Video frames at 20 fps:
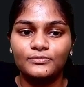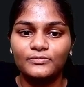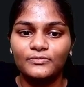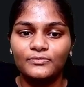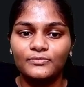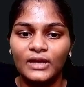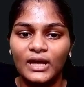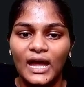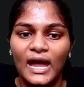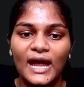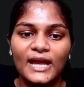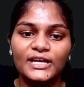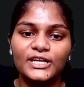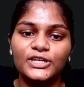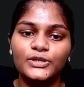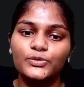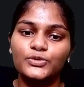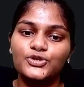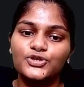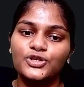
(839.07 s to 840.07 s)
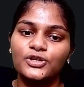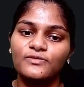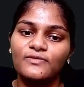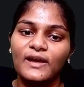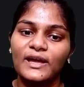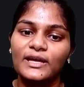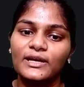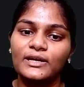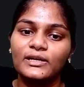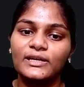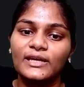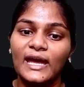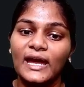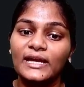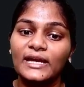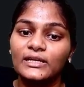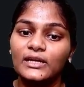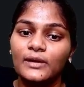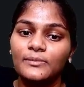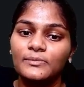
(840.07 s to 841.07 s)
and neutral wire can
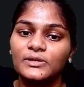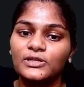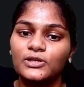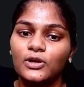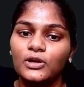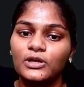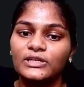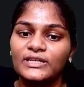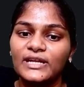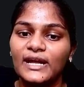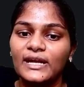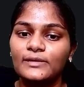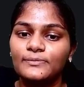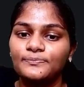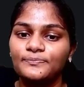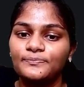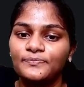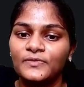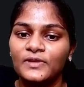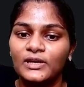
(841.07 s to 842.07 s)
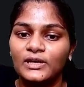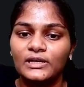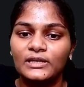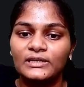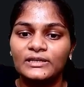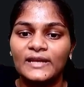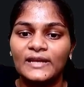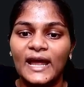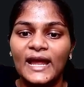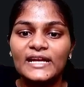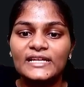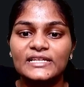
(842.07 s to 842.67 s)
come in contact, right?